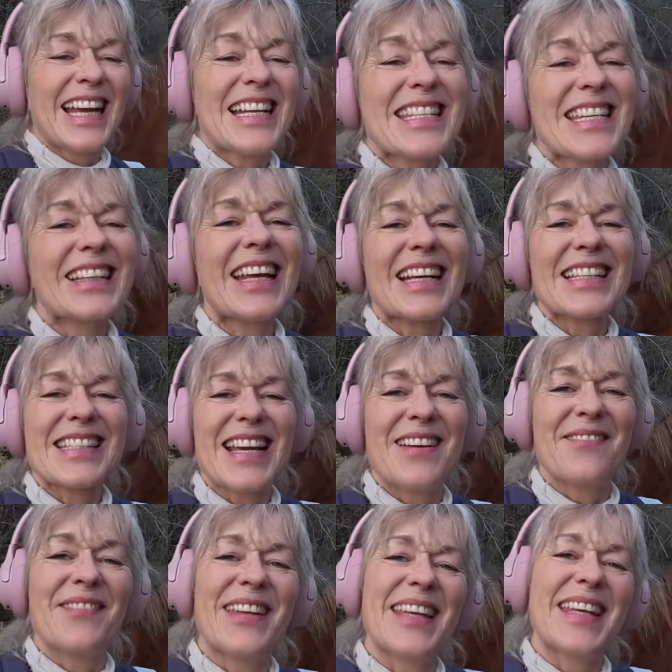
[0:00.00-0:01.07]
Till next
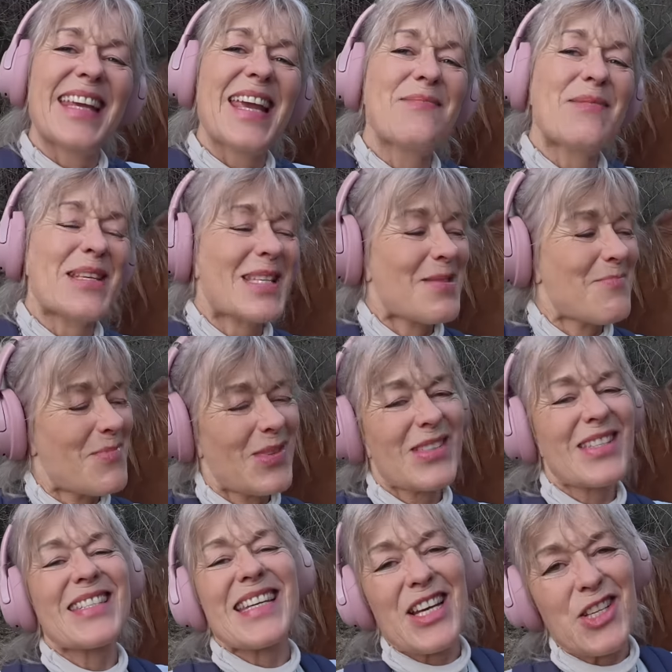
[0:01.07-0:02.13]
time, keep it simple,
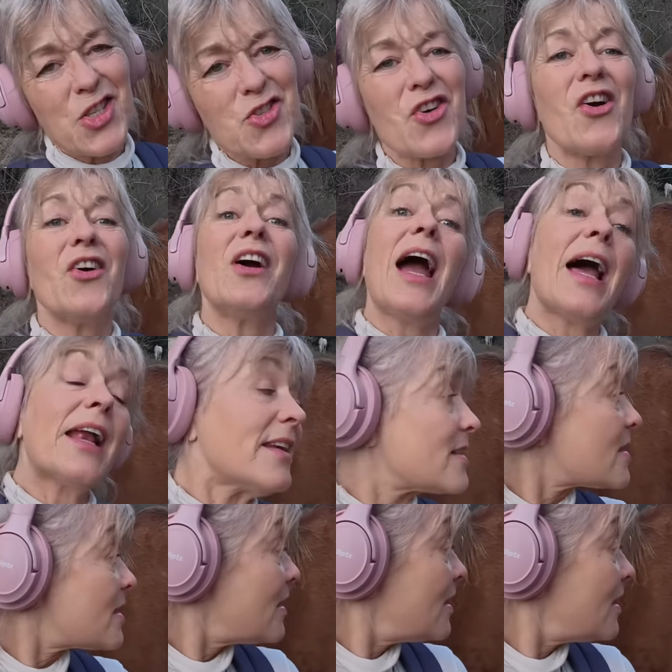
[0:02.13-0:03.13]
stay strong and